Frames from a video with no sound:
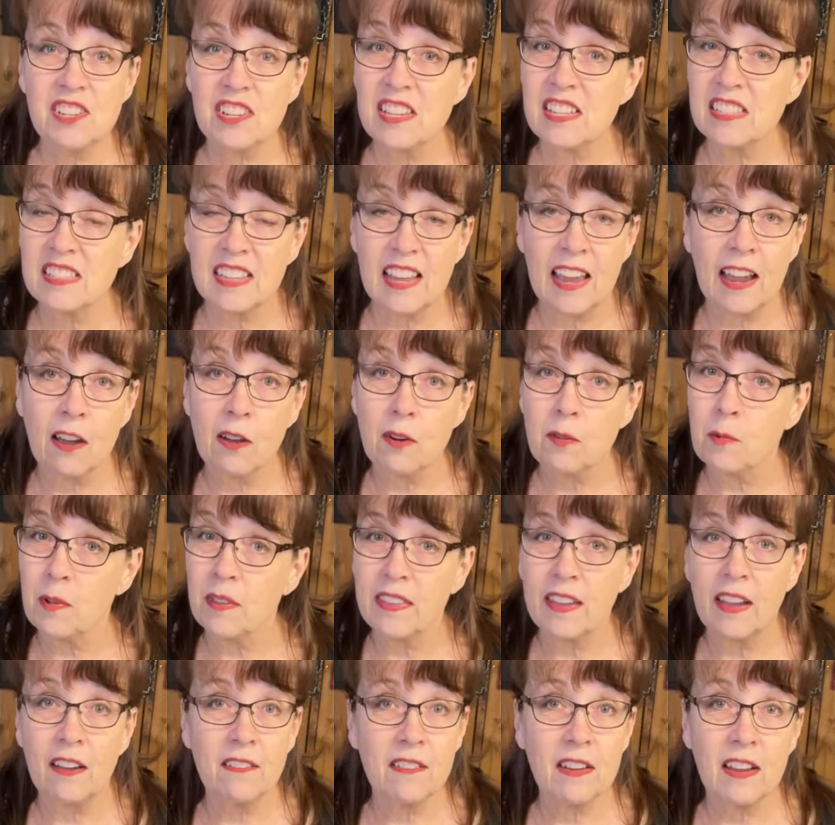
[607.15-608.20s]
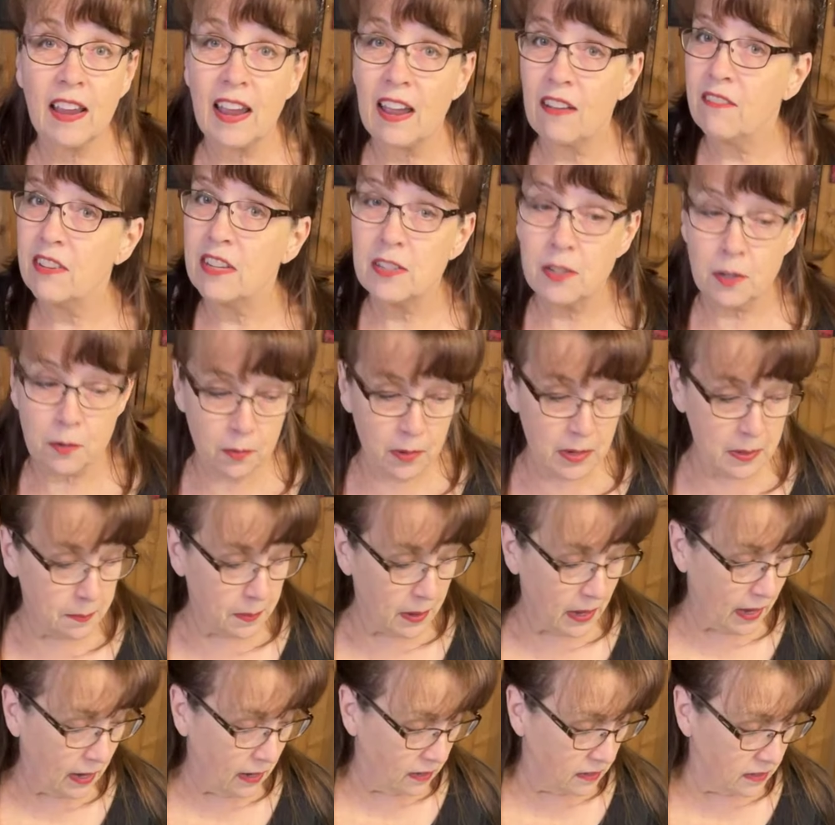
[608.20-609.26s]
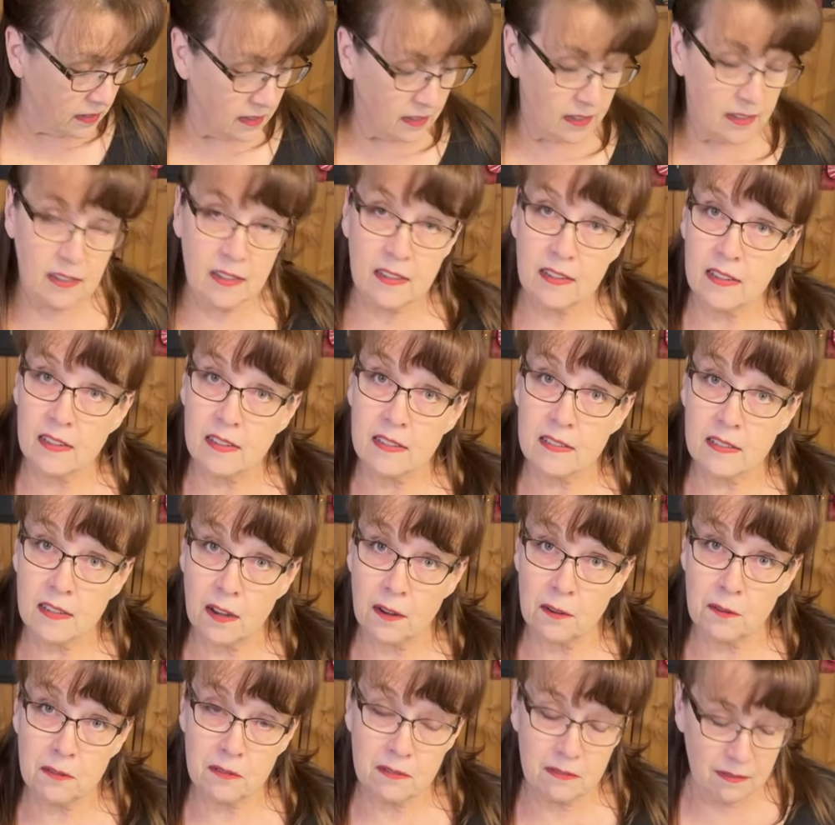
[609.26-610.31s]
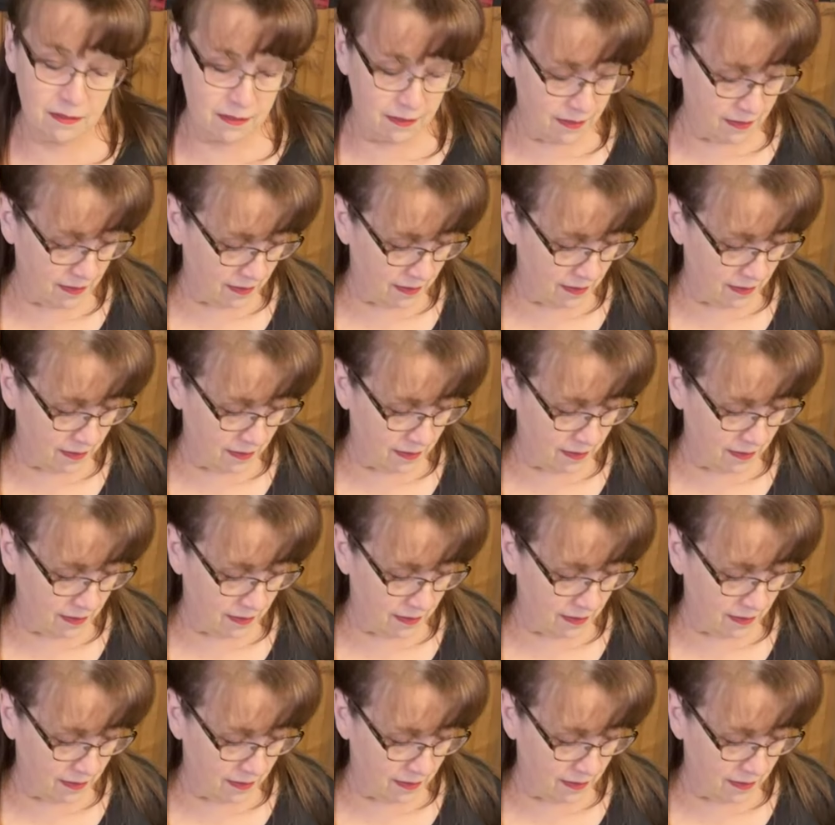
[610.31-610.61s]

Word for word: and I thought, how can I do this where I can change